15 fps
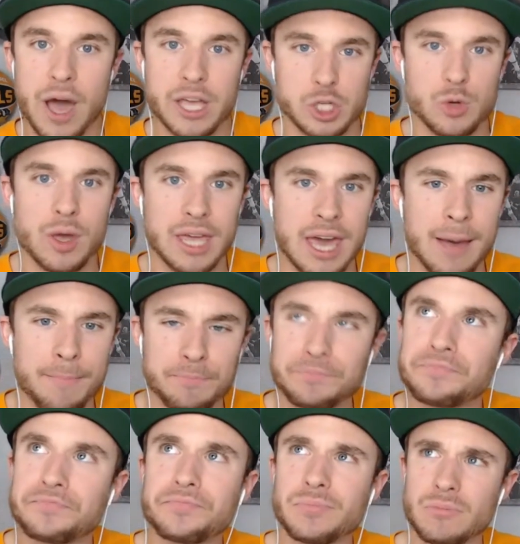So, again,
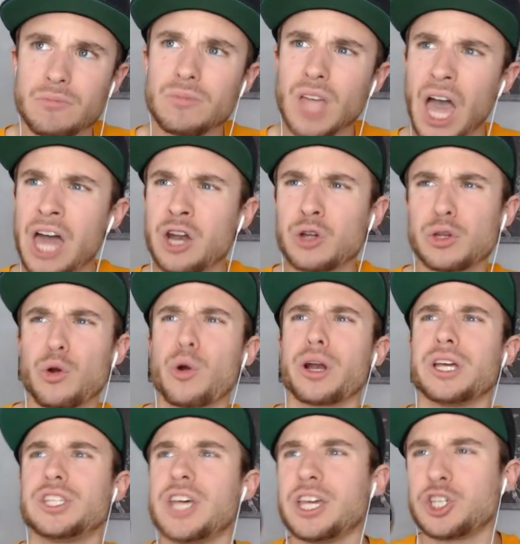another
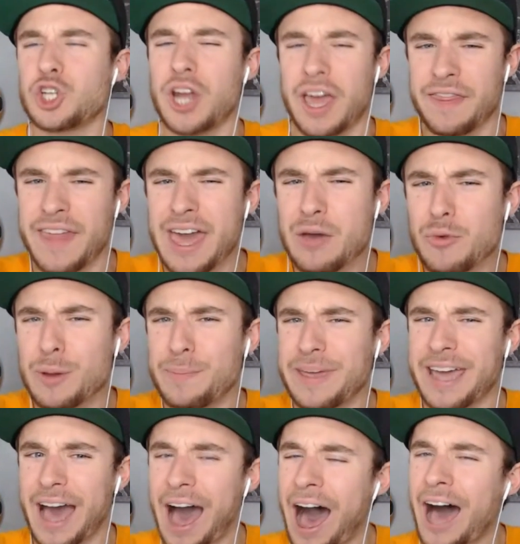organization, and they would be
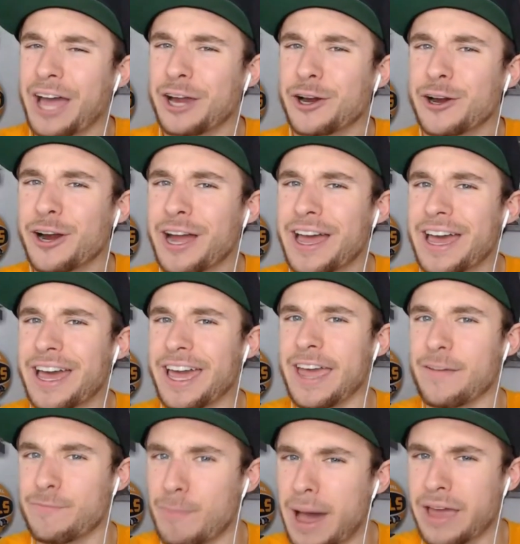higher
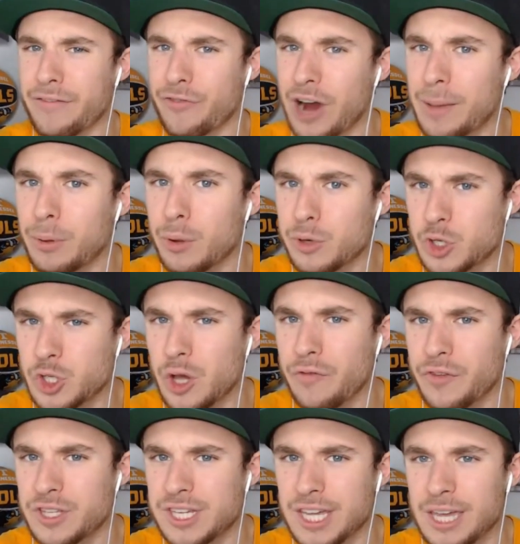if Mike Vrabel was still at
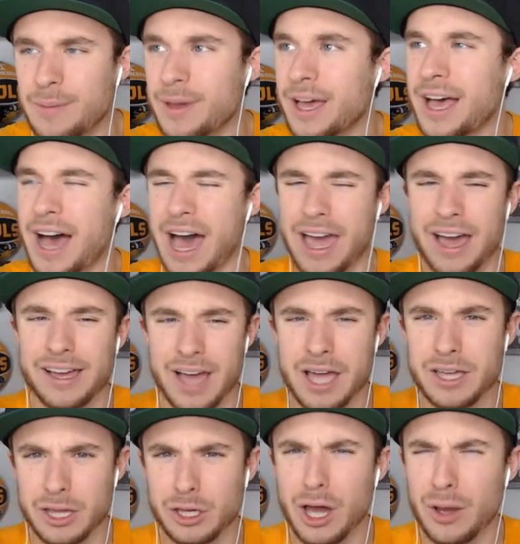the team.
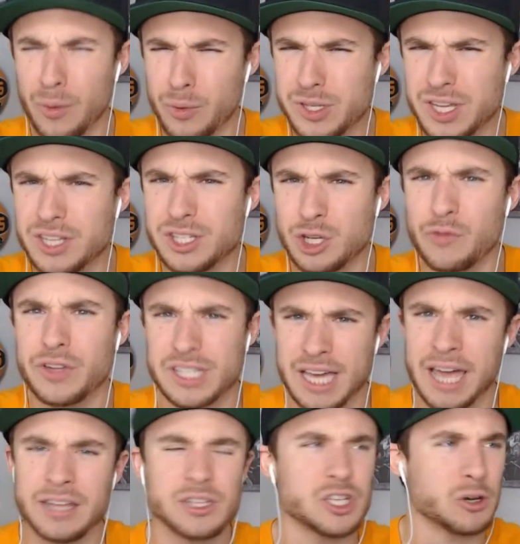I always consider the
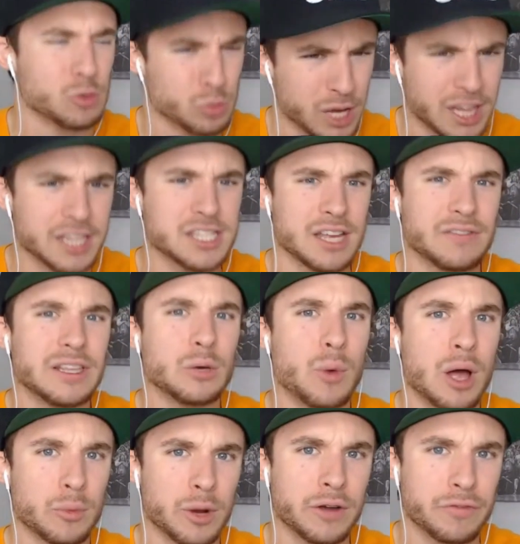Titans a relatively
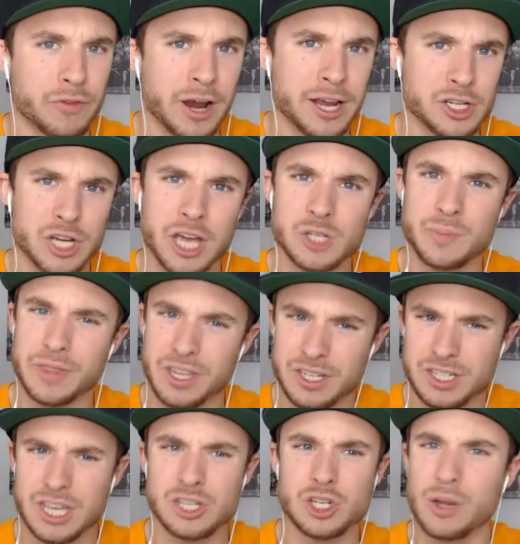well-run franchise, but the
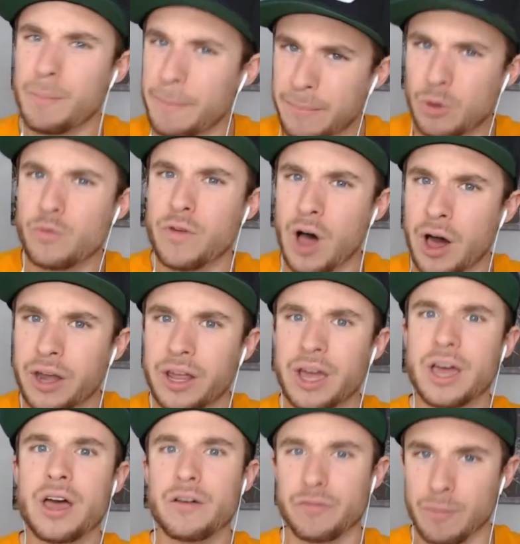decision to move on
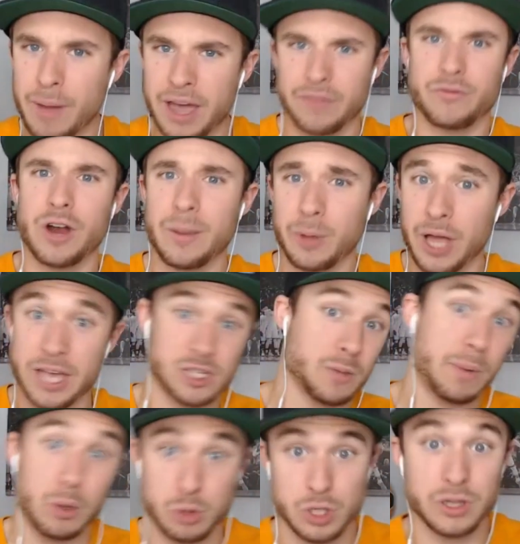from Mike Vrabel as
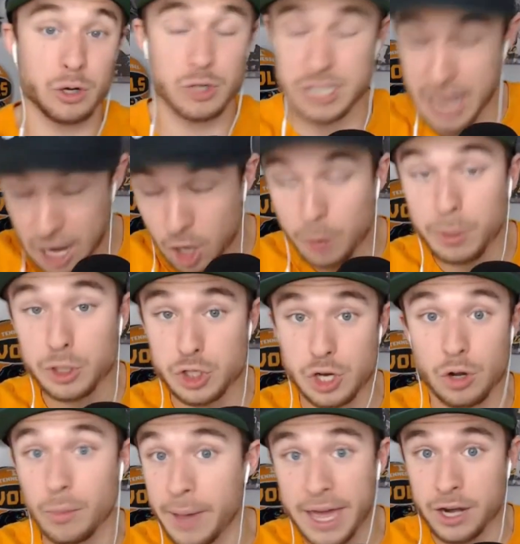opposed to their terrible
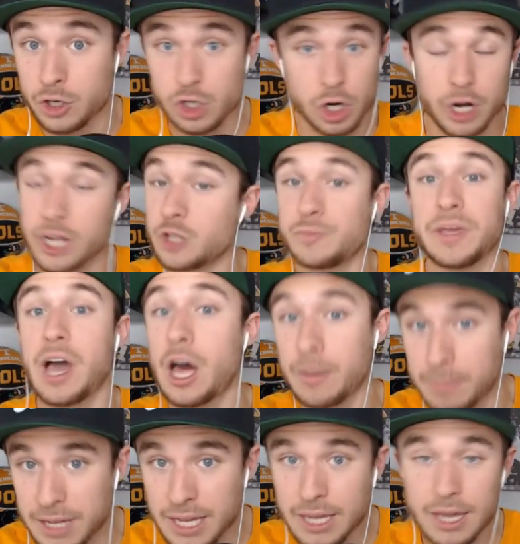general manager is beyond
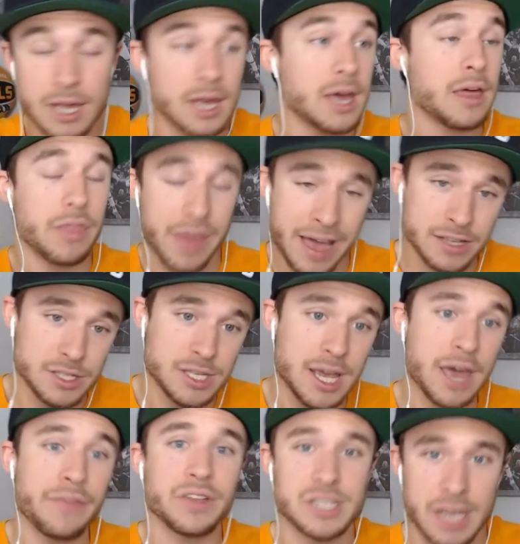me. That
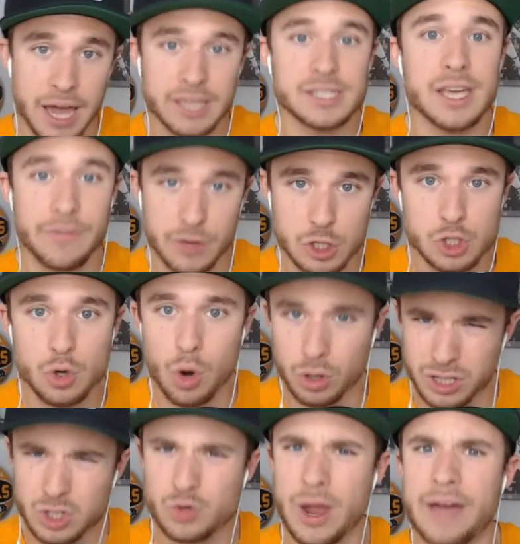said, the Titans have historically
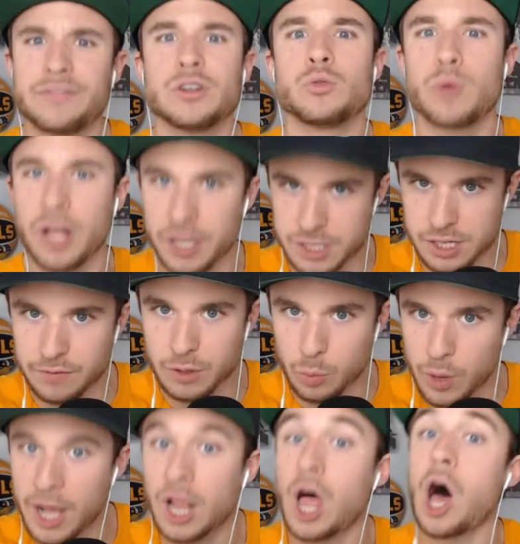drafted relatively
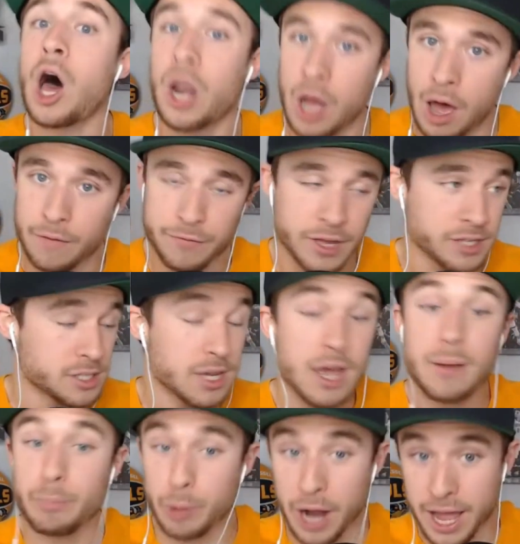well on offense.
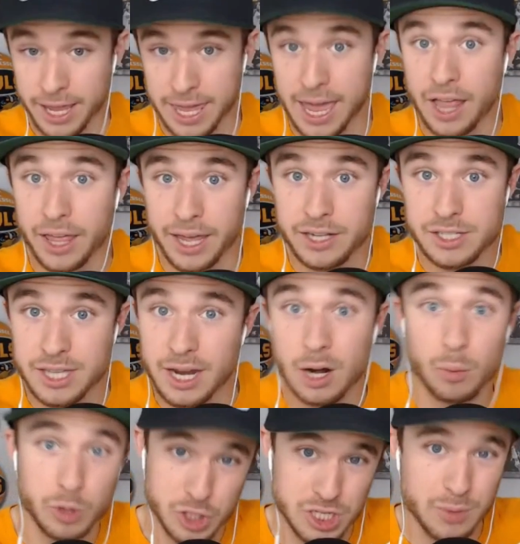Brian Callahan's there.
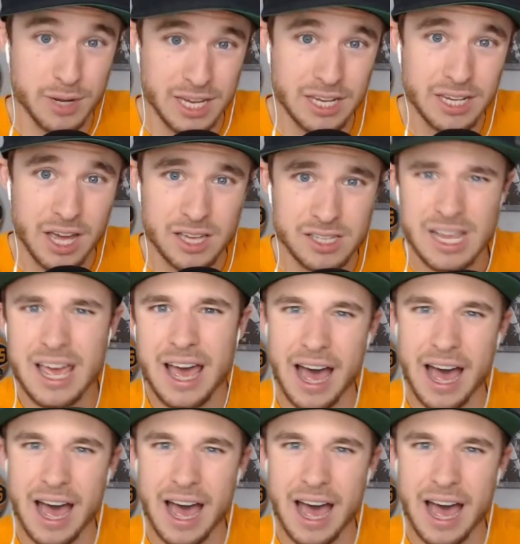We'll see what he does.